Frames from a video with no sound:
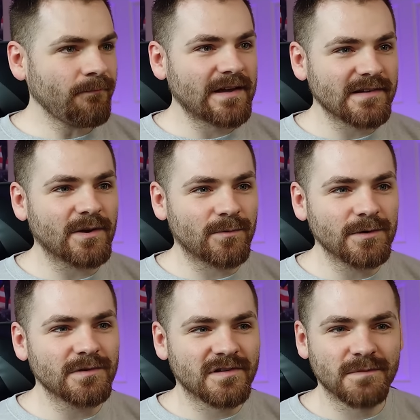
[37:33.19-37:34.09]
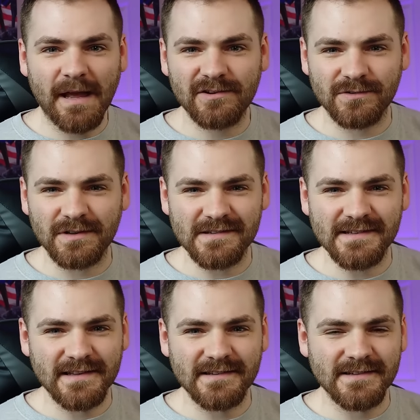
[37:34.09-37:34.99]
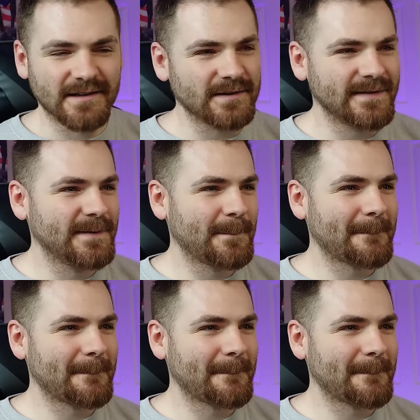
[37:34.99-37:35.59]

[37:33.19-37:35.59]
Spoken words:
There's like a real specialness to this, you know?